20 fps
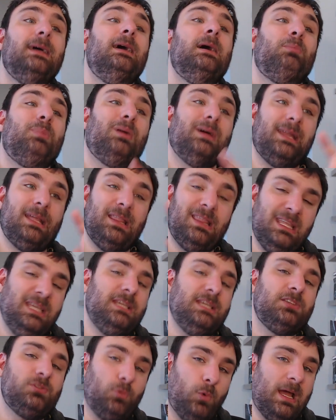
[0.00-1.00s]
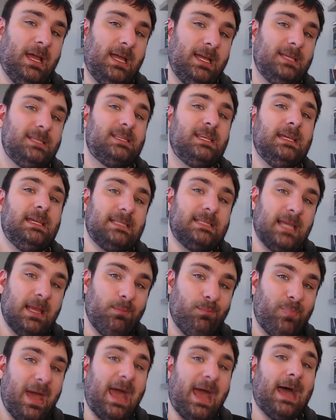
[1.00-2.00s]
but in these ways, he's a
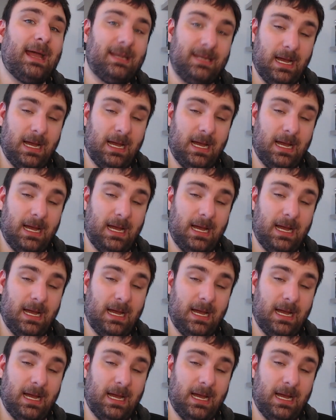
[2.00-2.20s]
bad